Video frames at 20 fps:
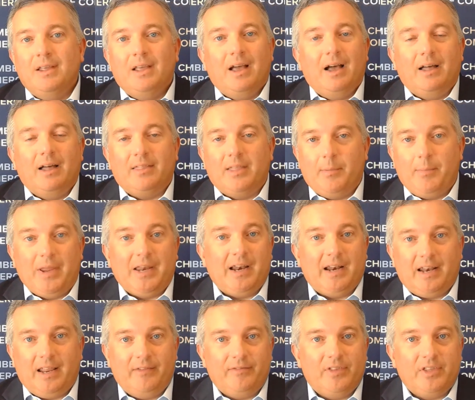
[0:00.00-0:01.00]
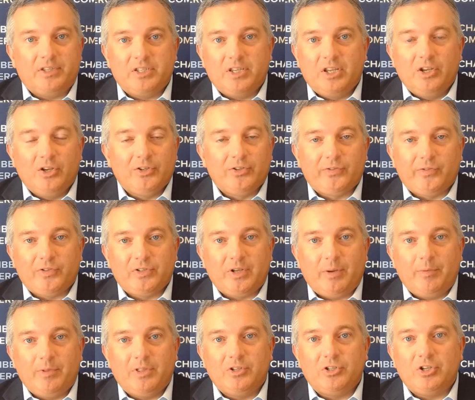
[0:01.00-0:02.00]
Uh, they may not have the skills for some
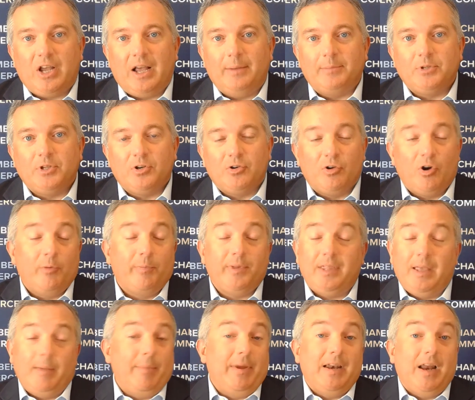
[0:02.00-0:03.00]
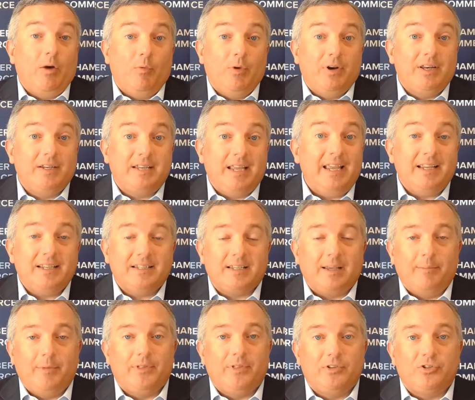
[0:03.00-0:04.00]
of the jobs that are open. They may not want to take
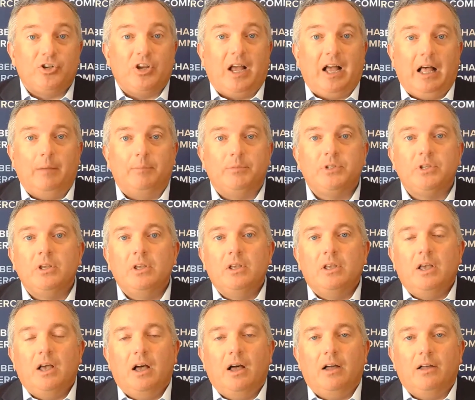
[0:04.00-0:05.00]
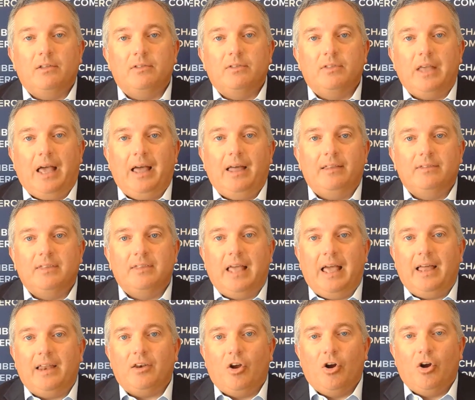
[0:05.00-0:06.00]
some of the jobs uh, that,
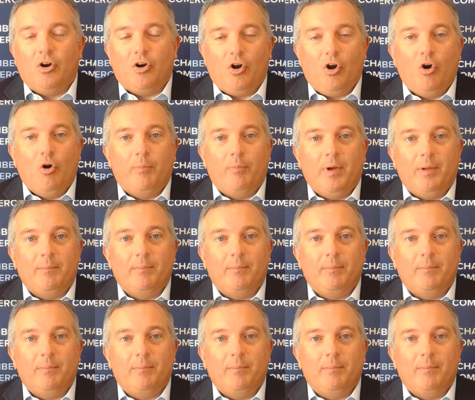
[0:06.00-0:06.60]
that are open.